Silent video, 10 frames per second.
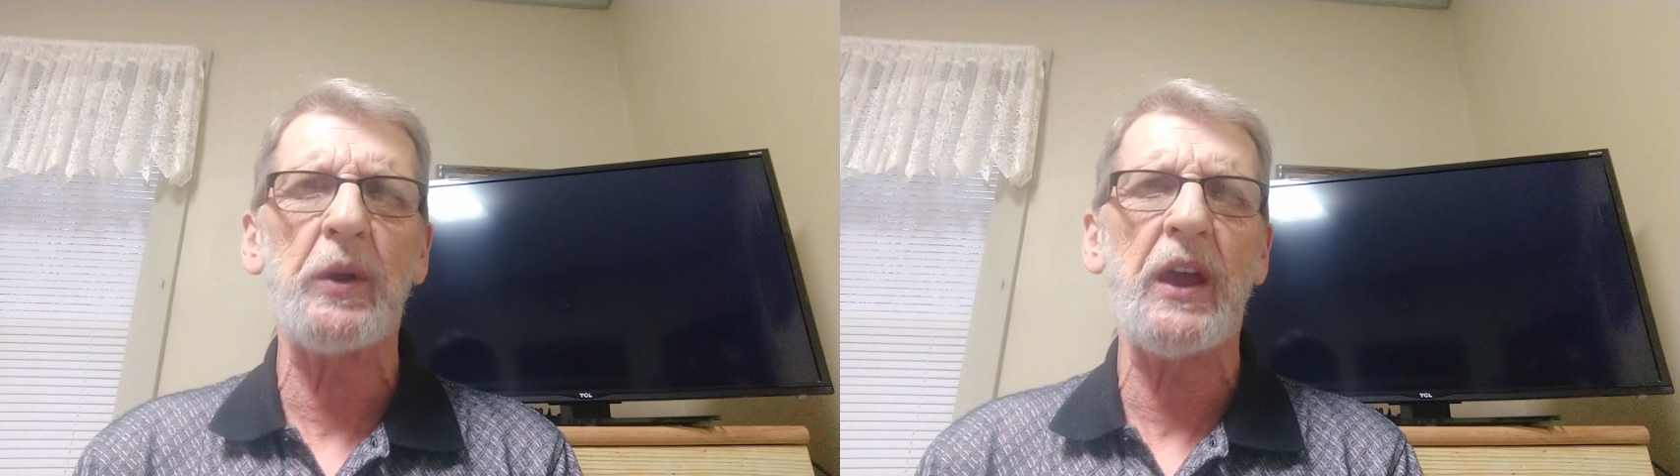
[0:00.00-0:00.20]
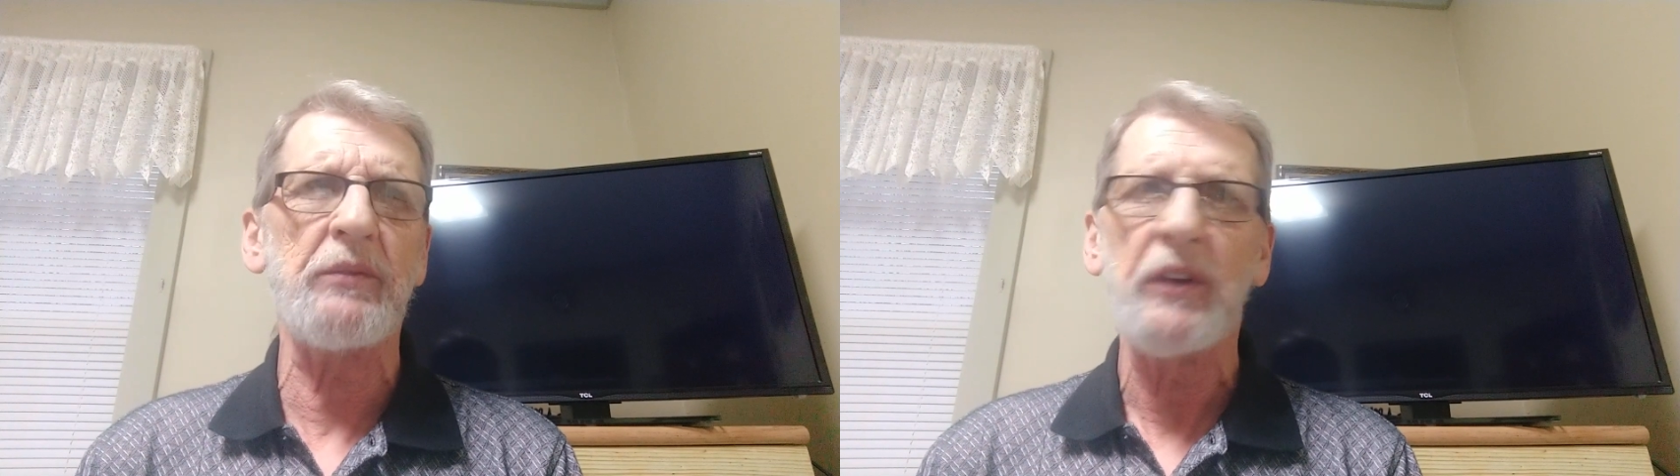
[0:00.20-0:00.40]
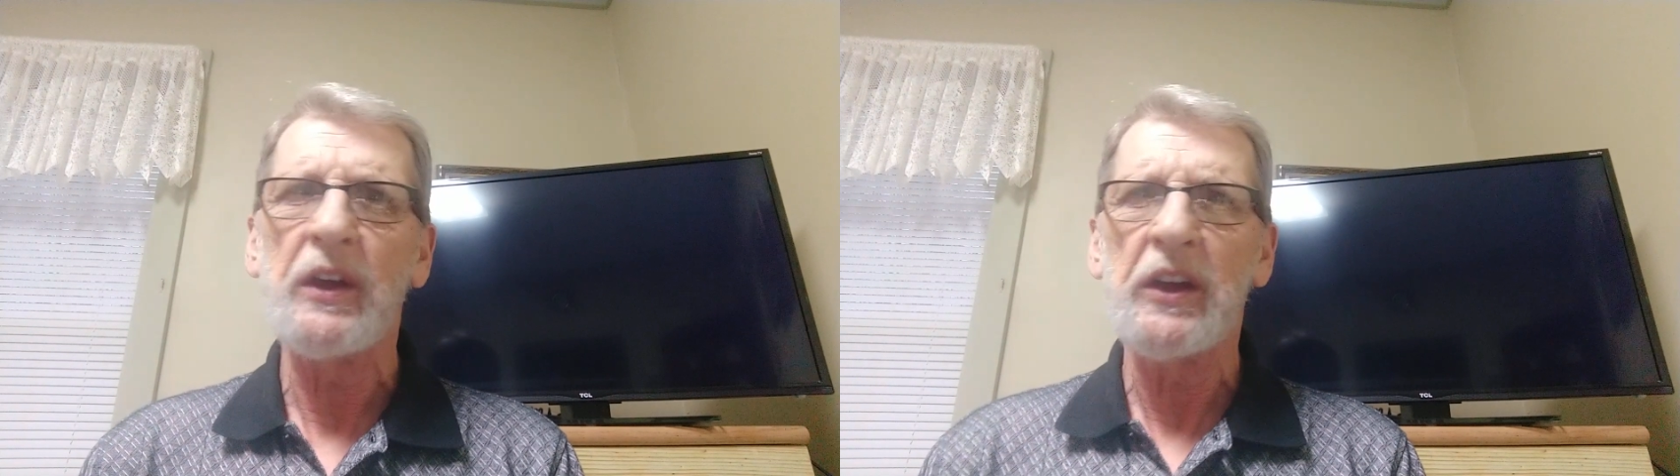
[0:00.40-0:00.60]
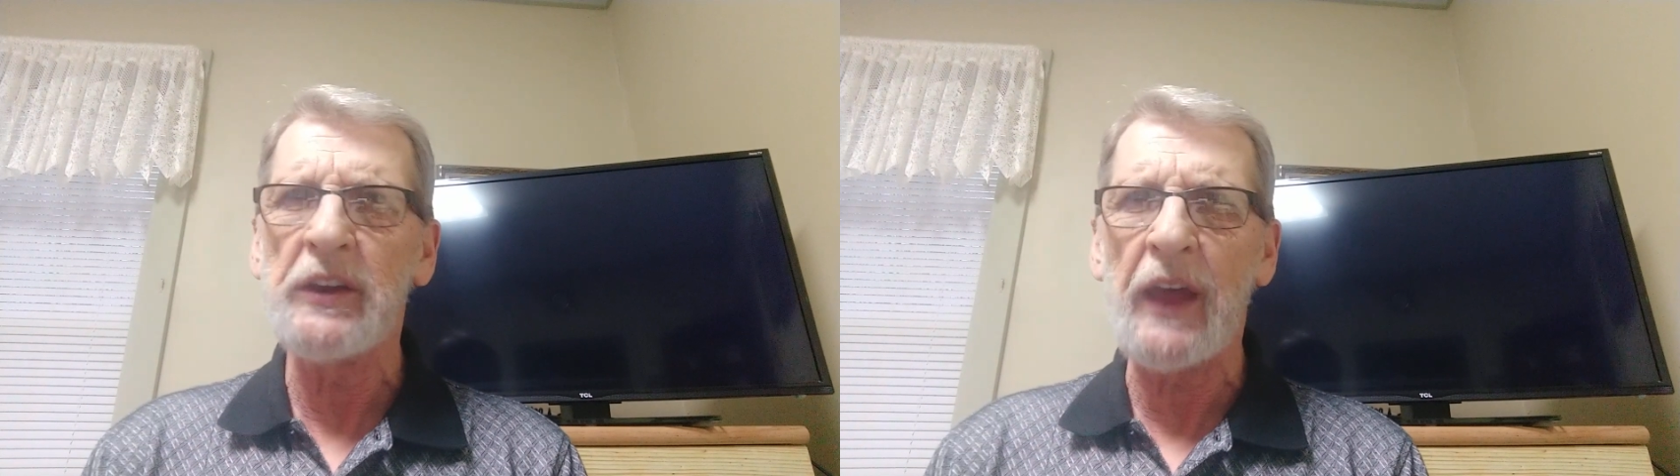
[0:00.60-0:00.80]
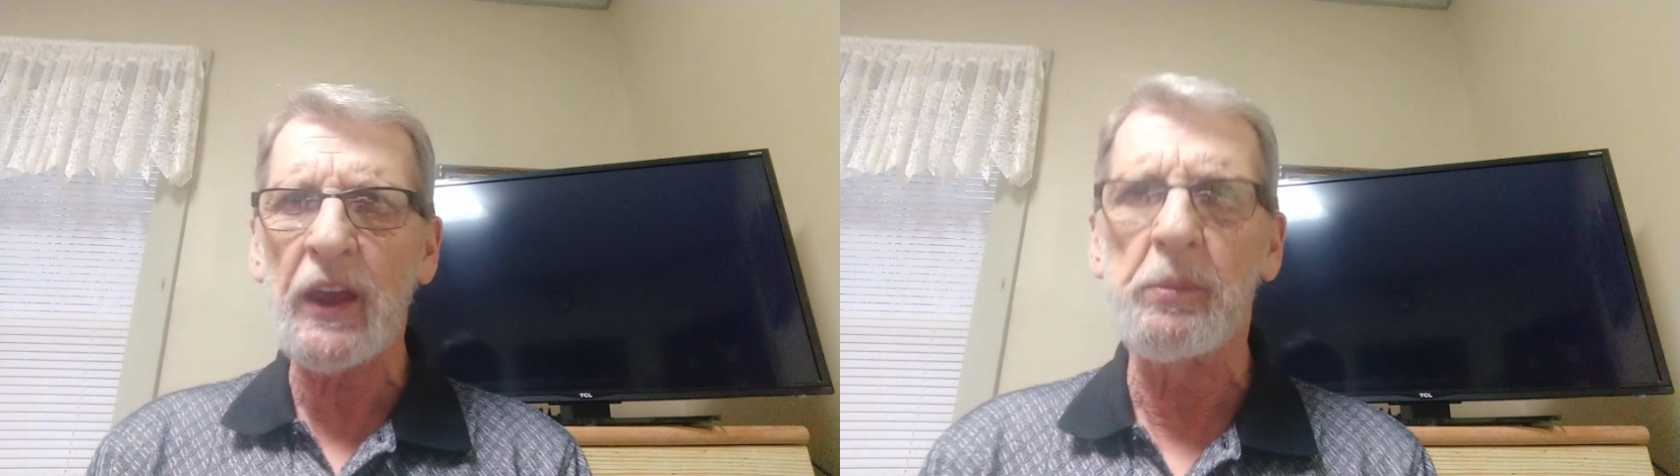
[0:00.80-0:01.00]
we have
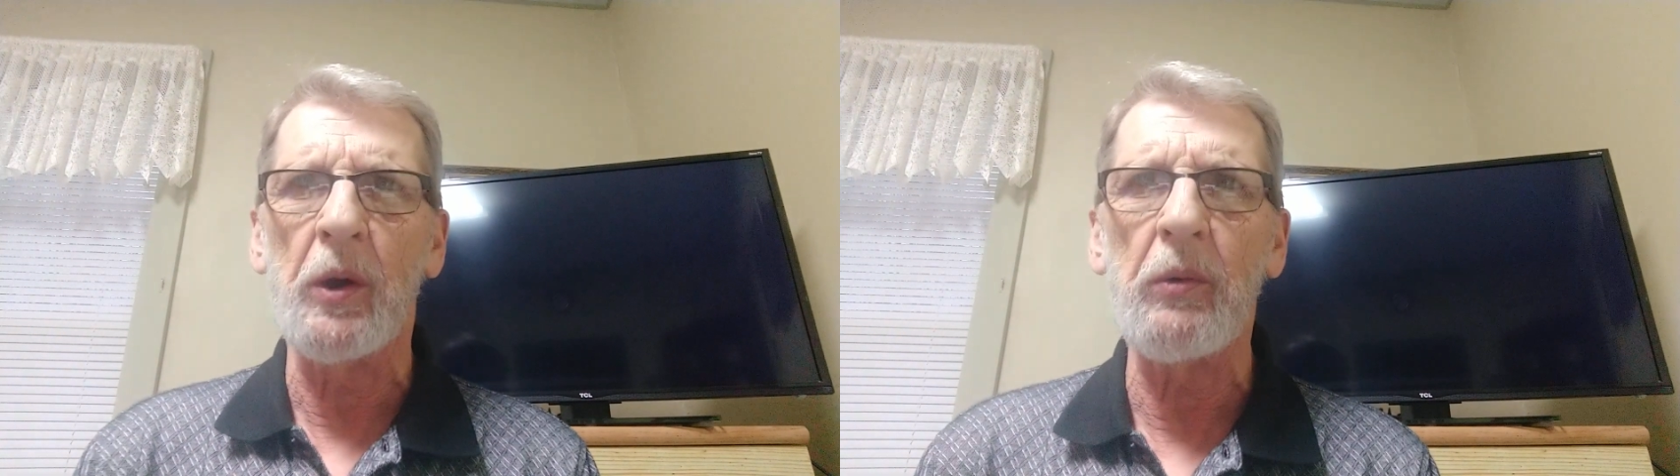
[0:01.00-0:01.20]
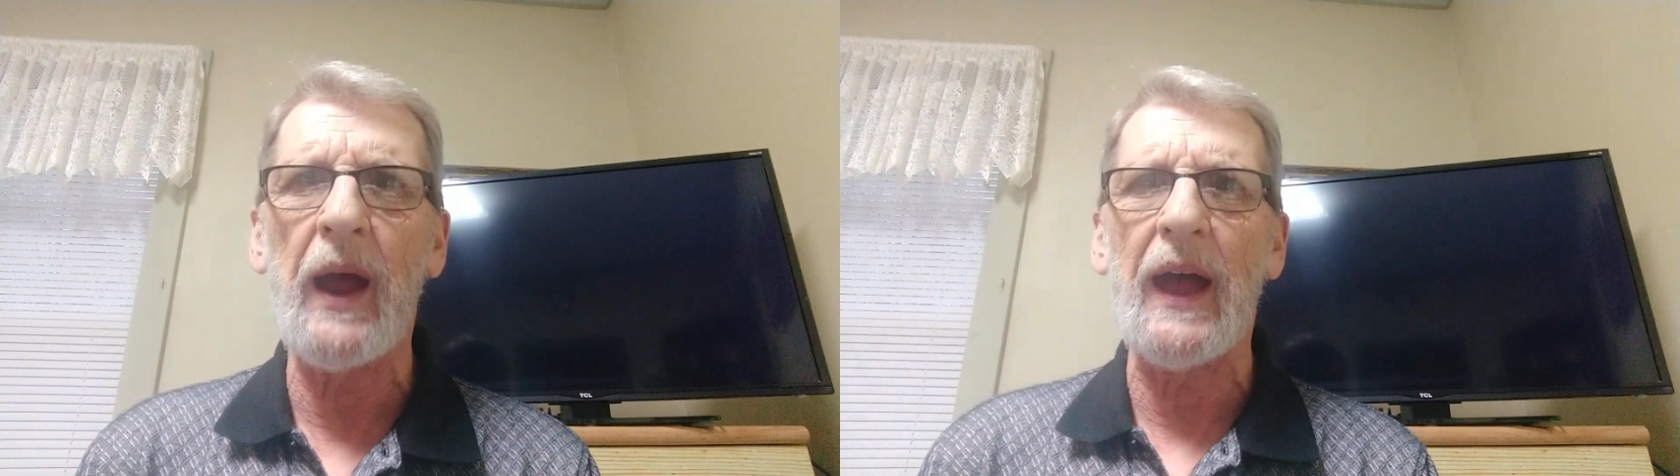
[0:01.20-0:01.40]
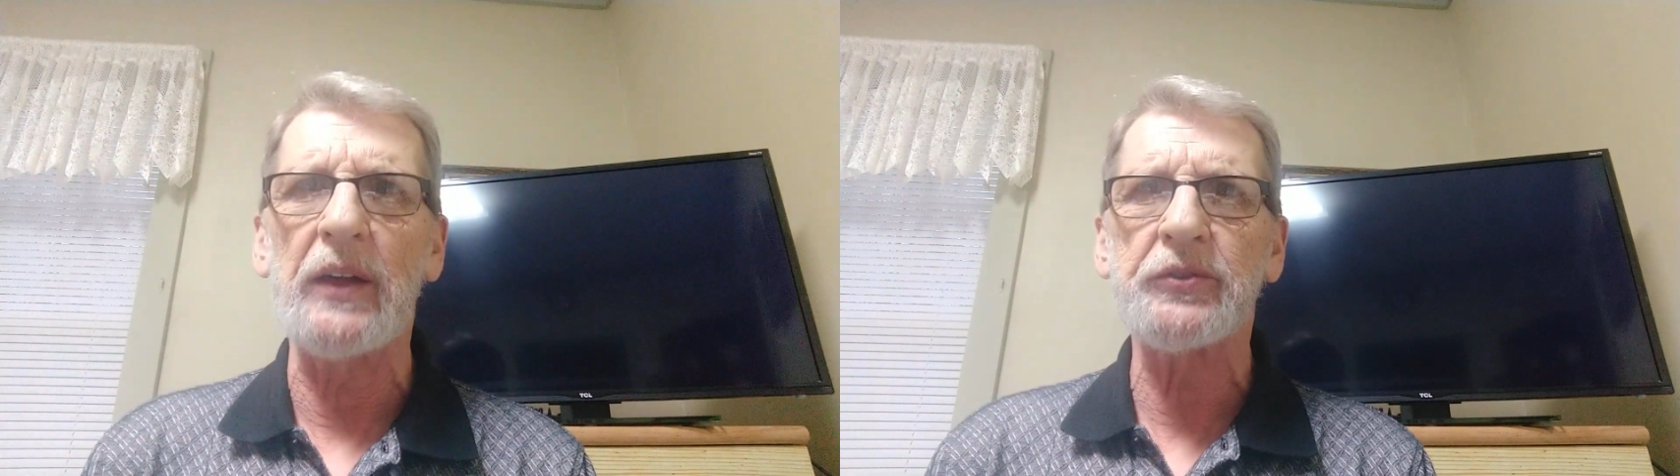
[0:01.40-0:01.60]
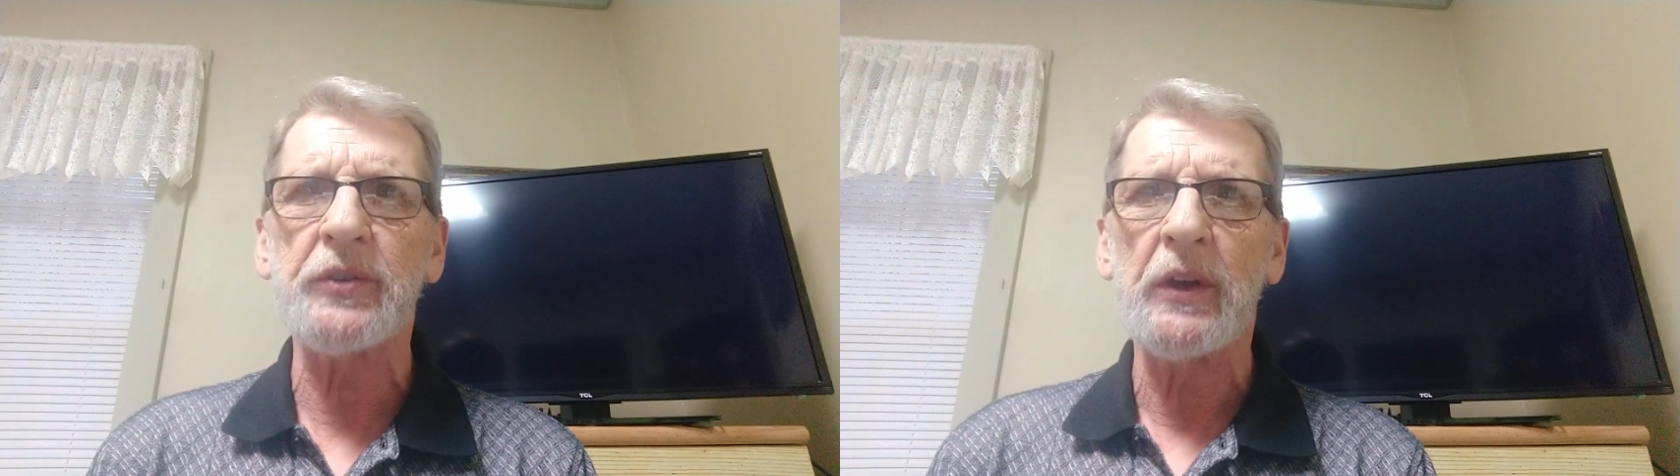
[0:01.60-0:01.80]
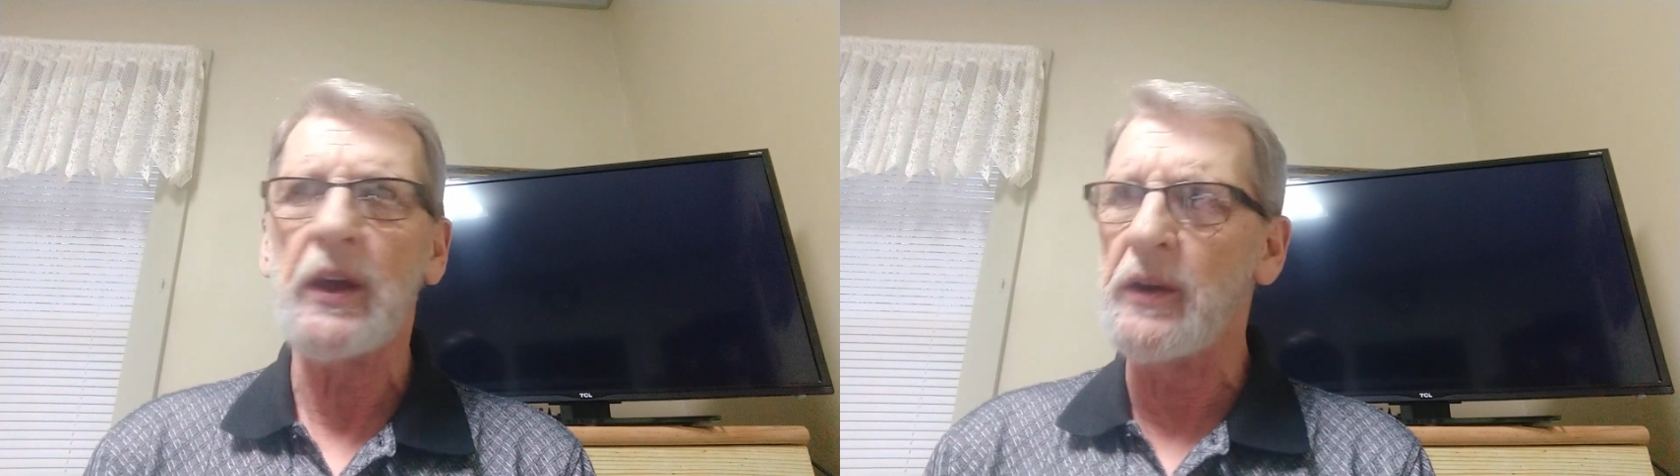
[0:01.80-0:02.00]
inalienable rights.